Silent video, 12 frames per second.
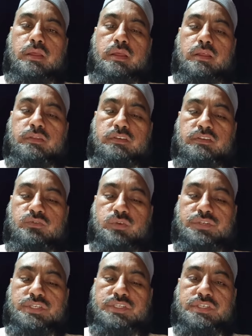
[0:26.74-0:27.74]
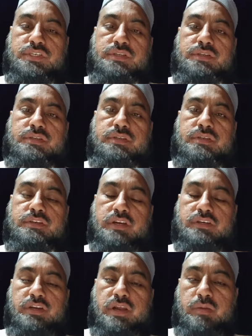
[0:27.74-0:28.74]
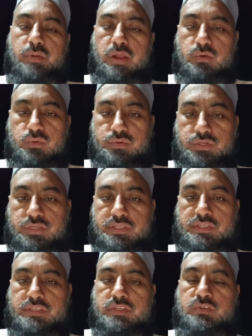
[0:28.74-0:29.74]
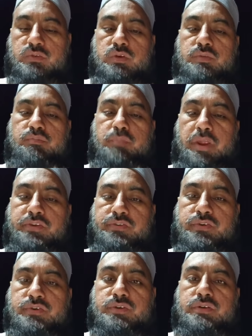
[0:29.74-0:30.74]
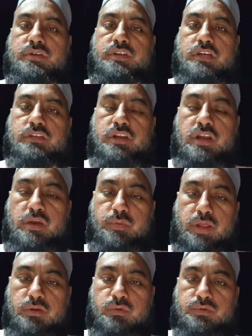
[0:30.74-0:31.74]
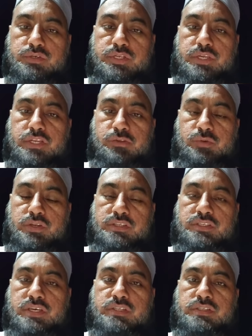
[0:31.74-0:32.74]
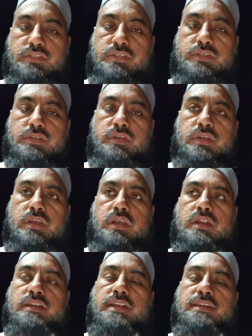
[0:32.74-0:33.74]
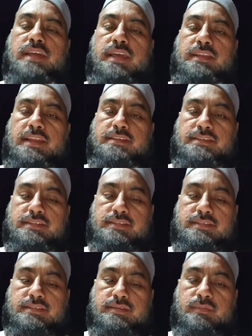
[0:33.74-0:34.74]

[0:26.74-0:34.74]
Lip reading: This is your teacher, Dr. Kamran Kundi. This is your mentor, Dr. Kamran Kundi, in your research data analysis.